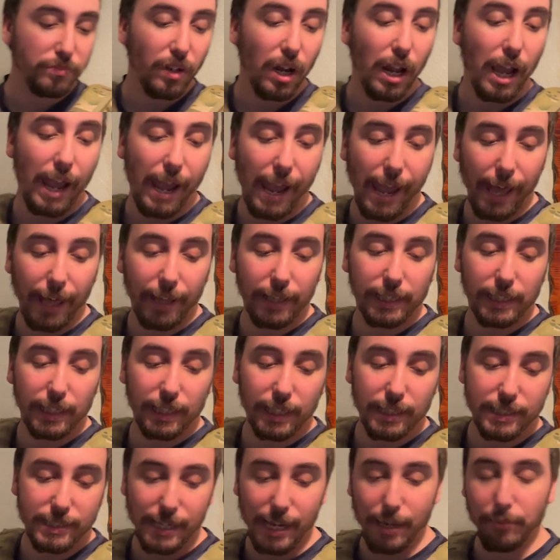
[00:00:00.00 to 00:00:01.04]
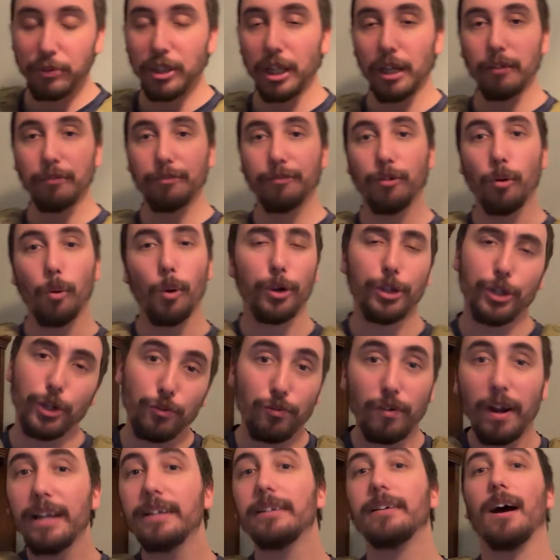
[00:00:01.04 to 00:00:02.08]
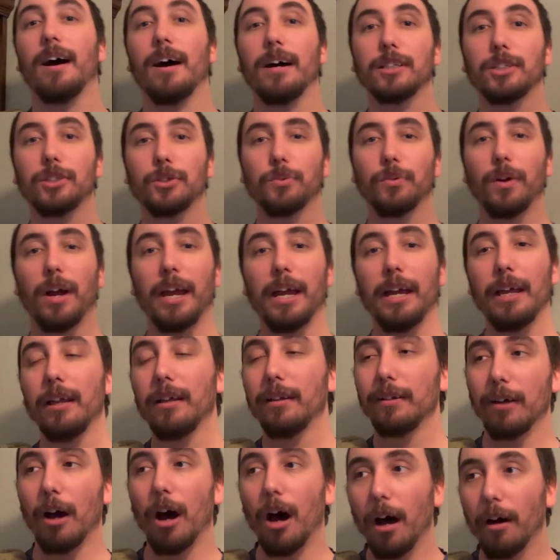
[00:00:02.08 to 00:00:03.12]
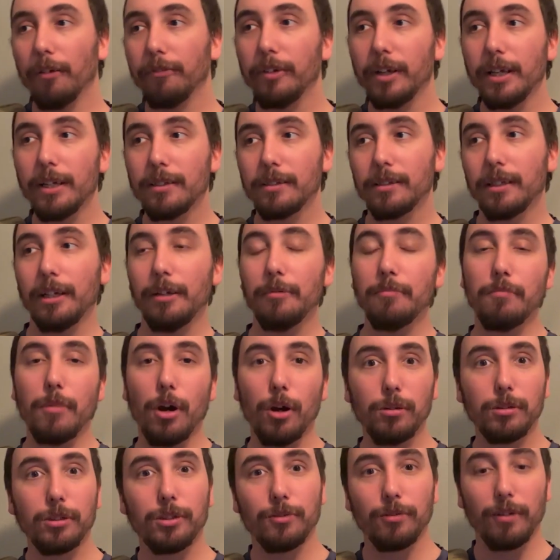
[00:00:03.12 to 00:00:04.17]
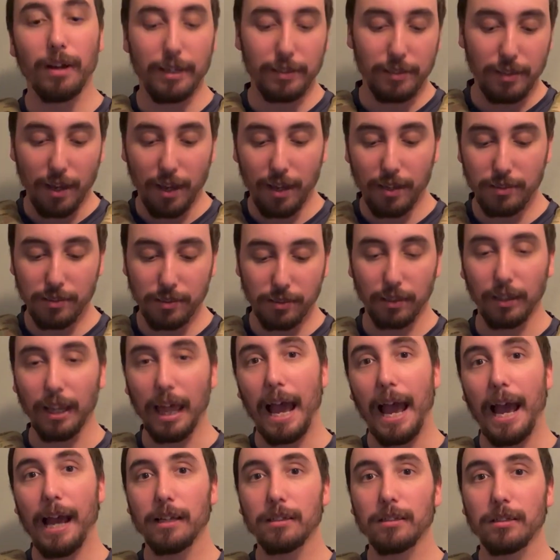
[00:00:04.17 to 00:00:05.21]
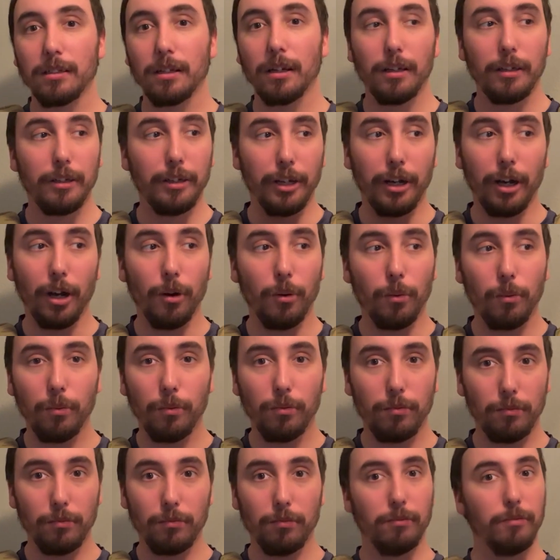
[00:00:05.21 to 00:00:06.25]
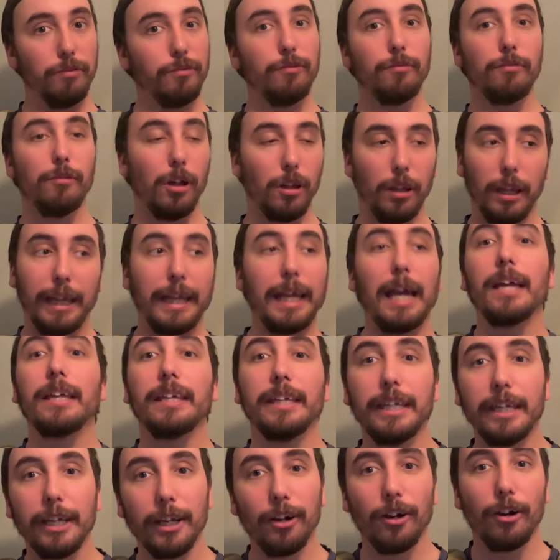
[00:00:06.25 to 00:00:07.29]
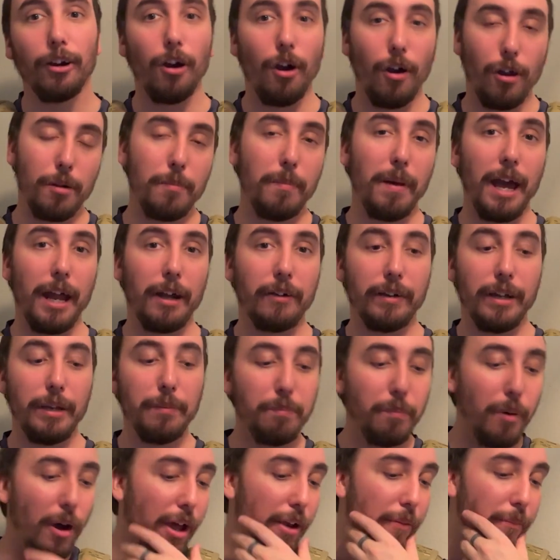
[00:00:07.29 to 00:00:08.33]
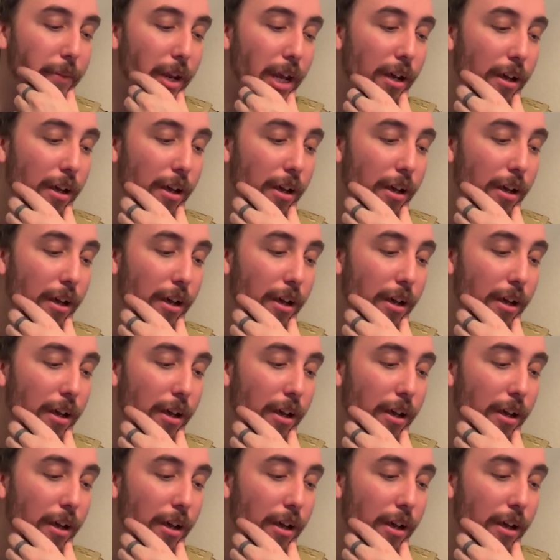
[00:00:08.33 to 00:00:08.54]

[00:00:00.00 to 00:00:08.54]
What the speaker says: And the same thing for your red dots, right? Obviously, most red dots last, like a year on a battery, but